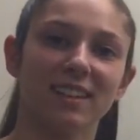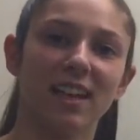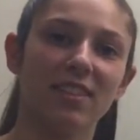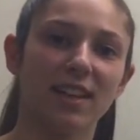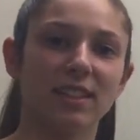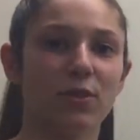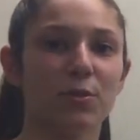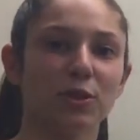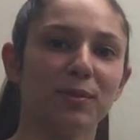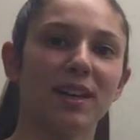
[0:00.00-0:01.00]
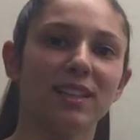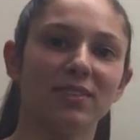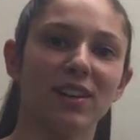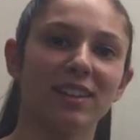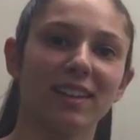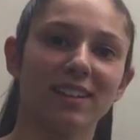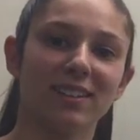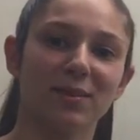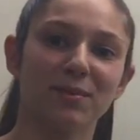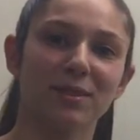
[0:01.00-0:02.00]
And that's how we multiply and divide like
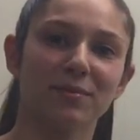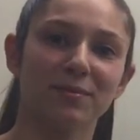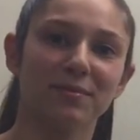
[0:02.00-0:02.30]
terms.